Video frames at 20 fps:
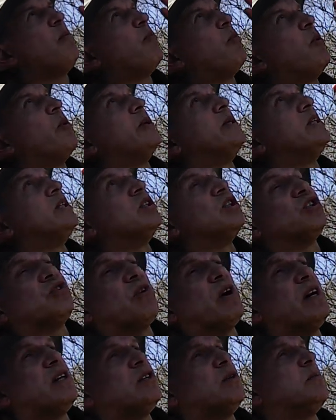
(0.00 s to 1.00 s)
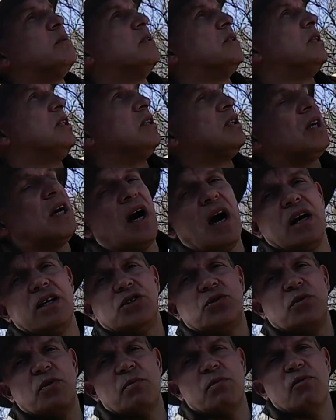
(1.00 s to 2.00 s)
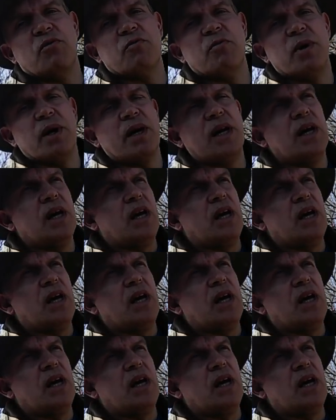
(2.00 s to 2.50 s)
pointing straight up as these kites were above me,